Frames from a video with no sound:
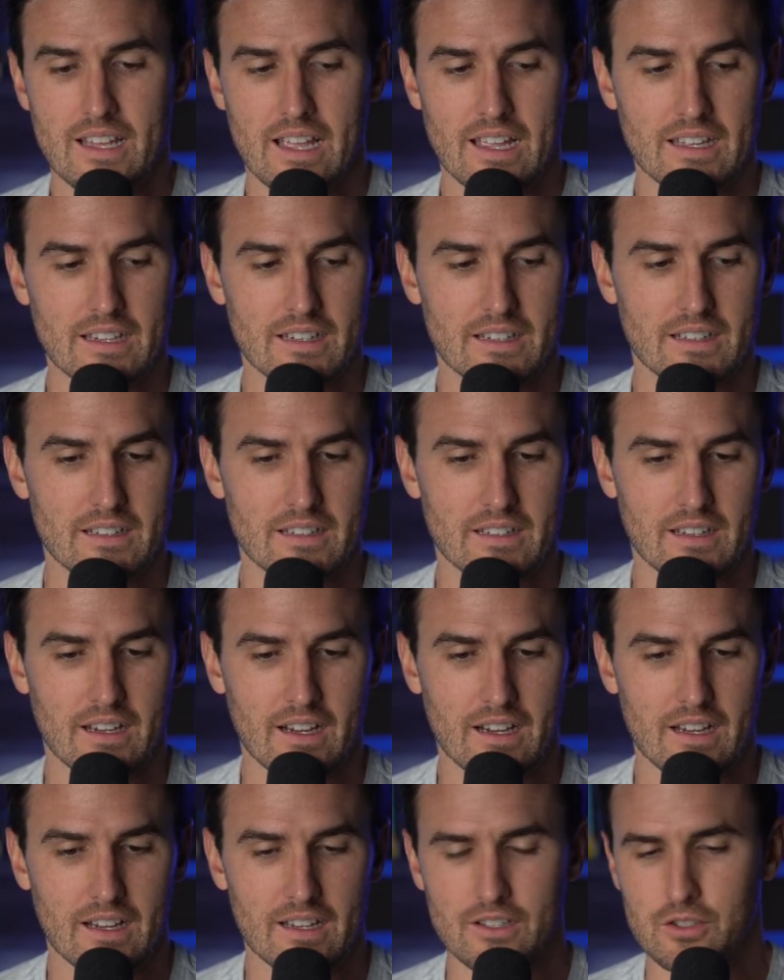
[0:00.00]
And,
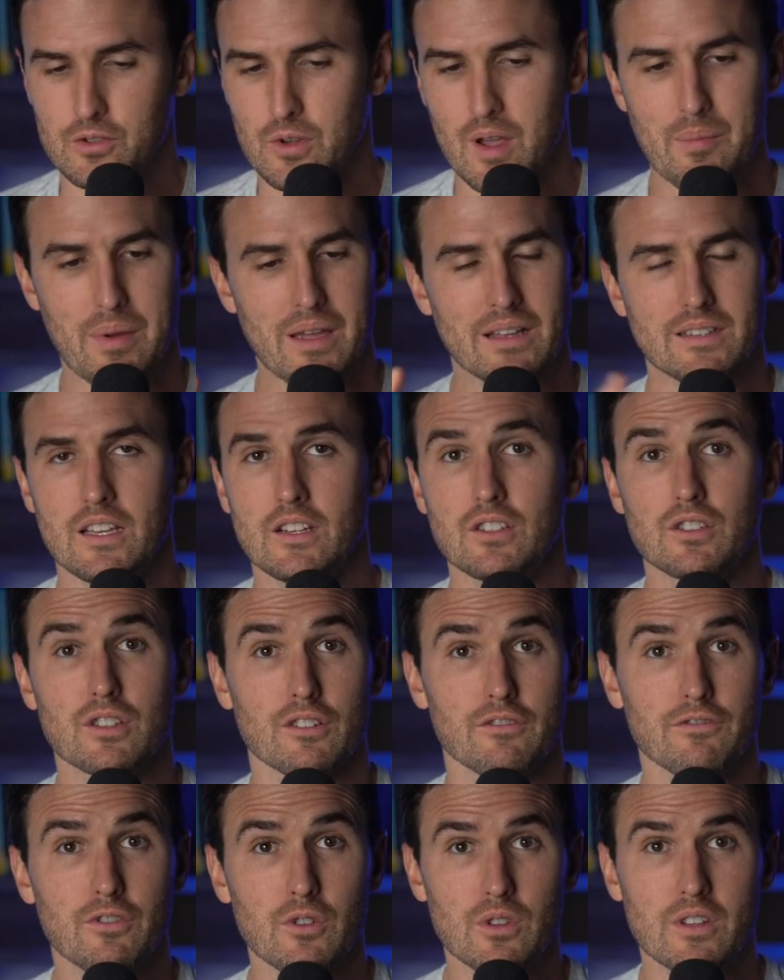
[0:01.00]
uh, and so I pay attention
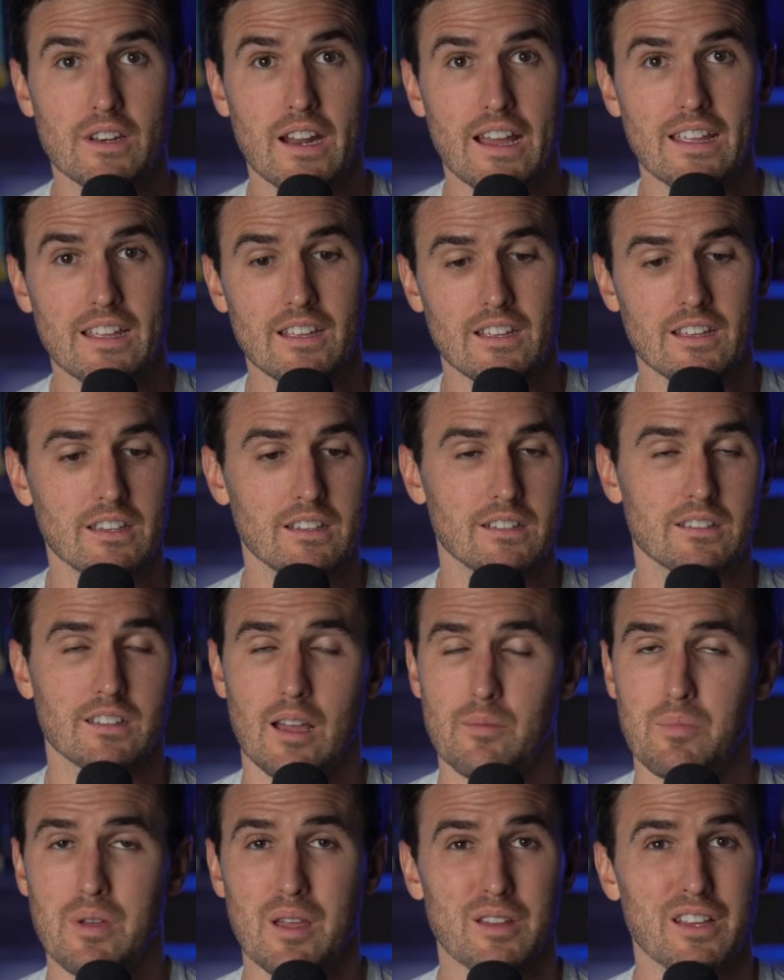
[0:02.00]
to the food that I eat.
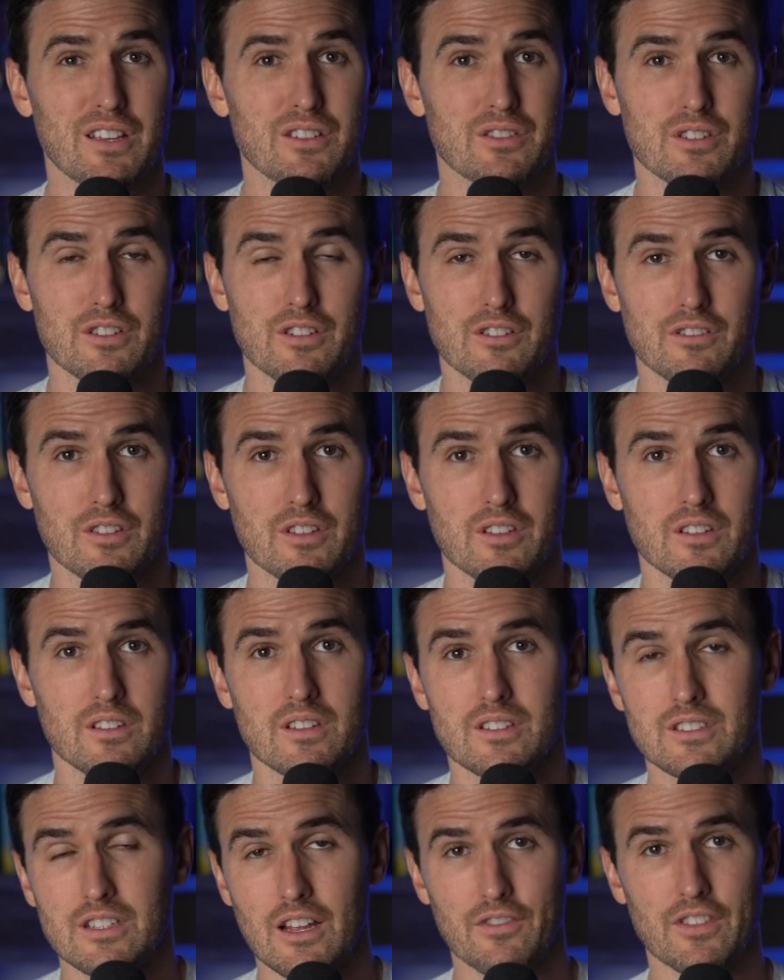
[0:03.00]
I pay attention to the, the,
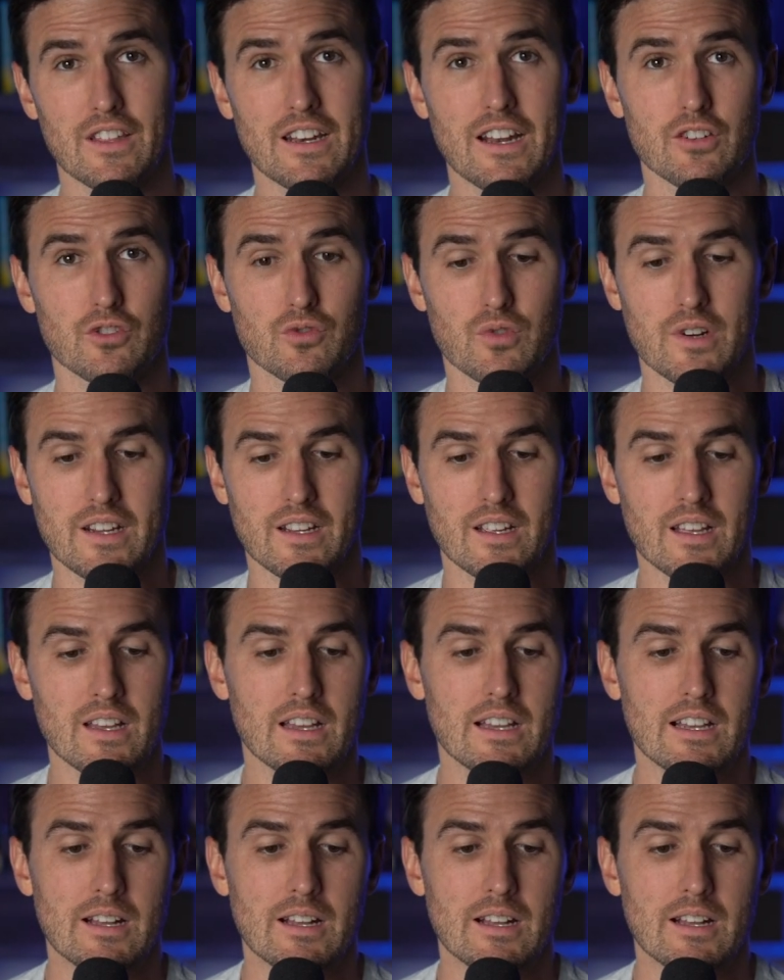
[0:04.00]
the, stuff that I drink.